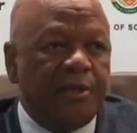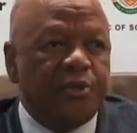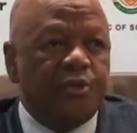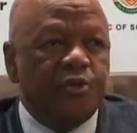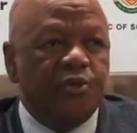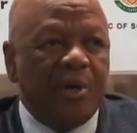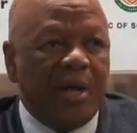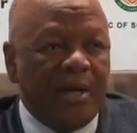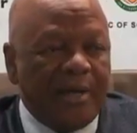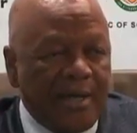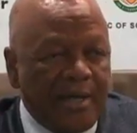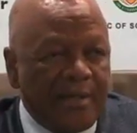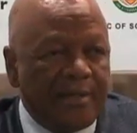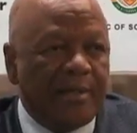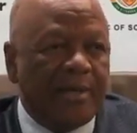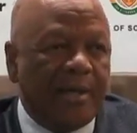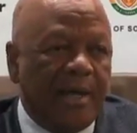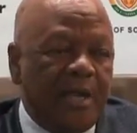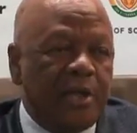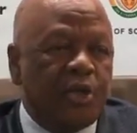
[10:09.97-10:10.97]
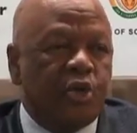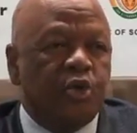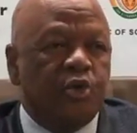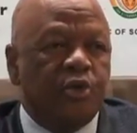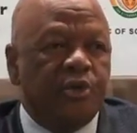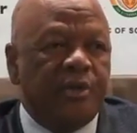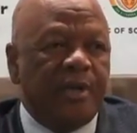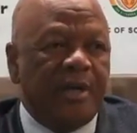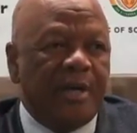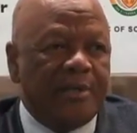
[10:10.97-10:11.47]
to another
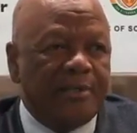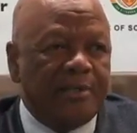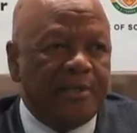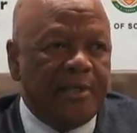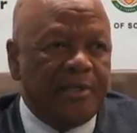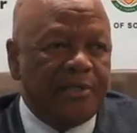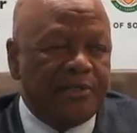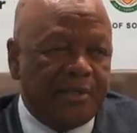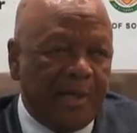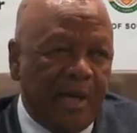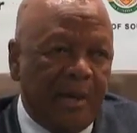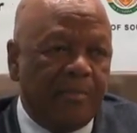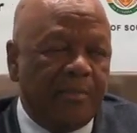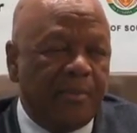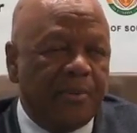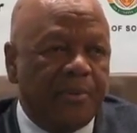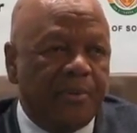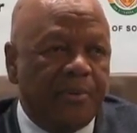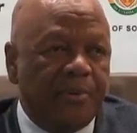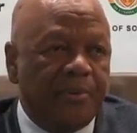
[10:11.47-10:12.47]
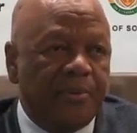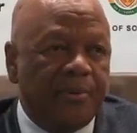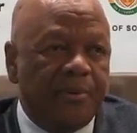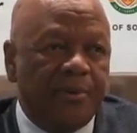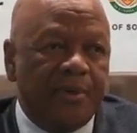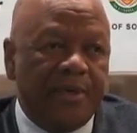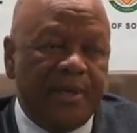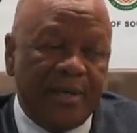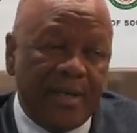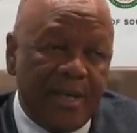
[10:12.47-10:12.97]
icon, Adelaide Tambo,
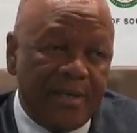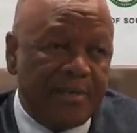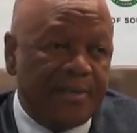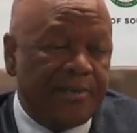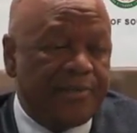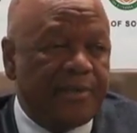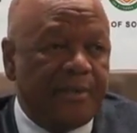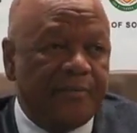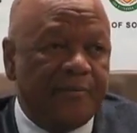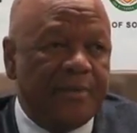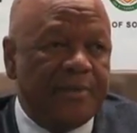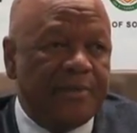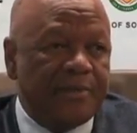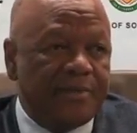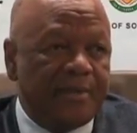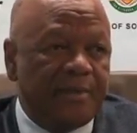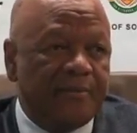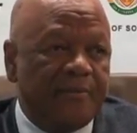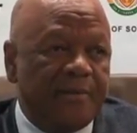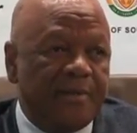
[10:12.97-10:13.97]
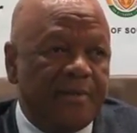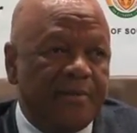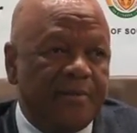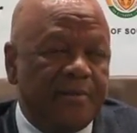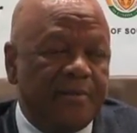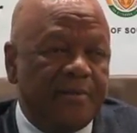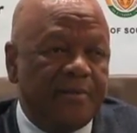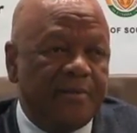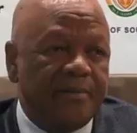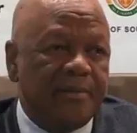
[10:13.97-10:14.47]
in 1977,
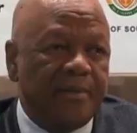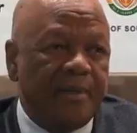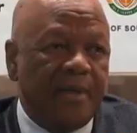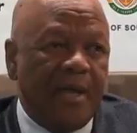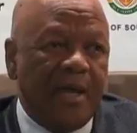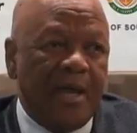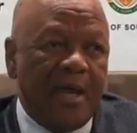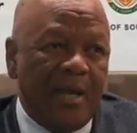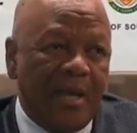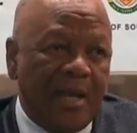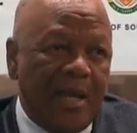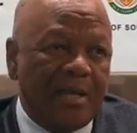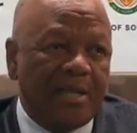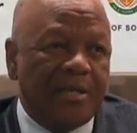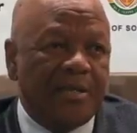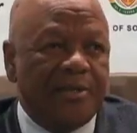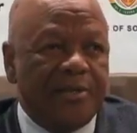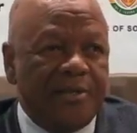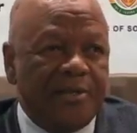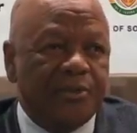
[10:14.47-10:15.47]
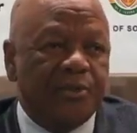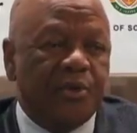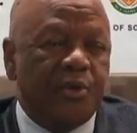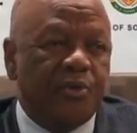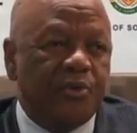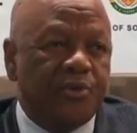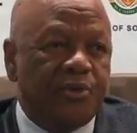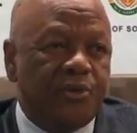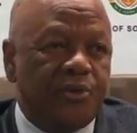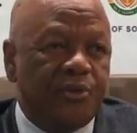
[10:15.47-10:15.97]
I like this
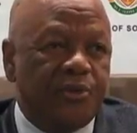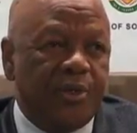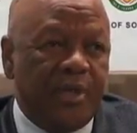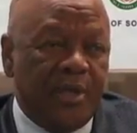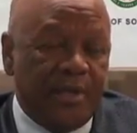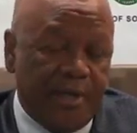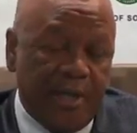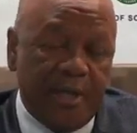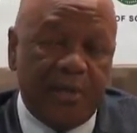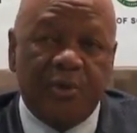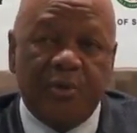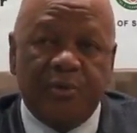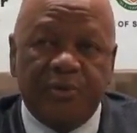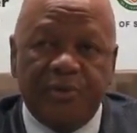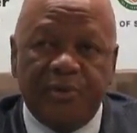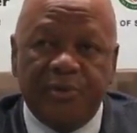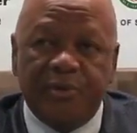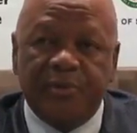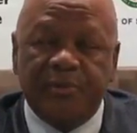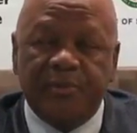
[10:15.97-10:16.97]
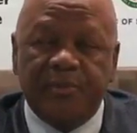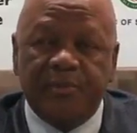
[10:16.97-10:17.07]
quote, and I quote,